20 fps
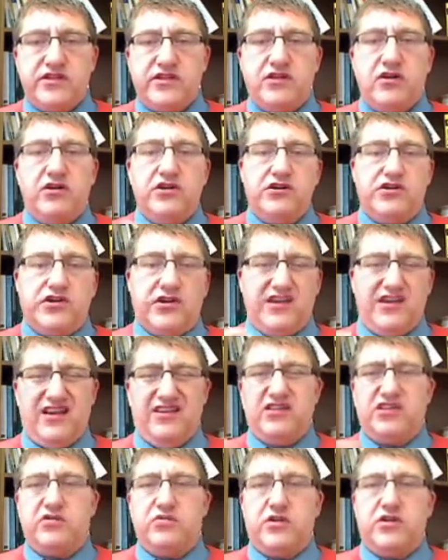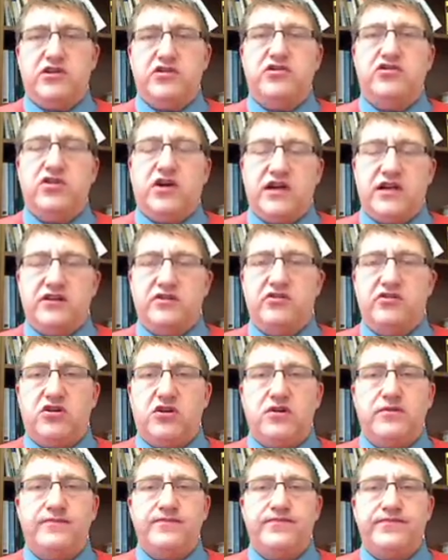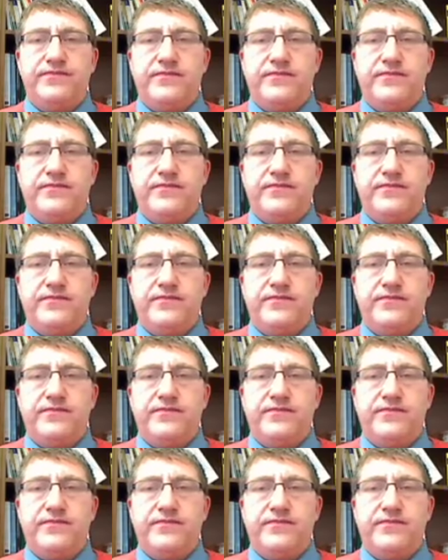as long as you can tell us what you're trying to draw.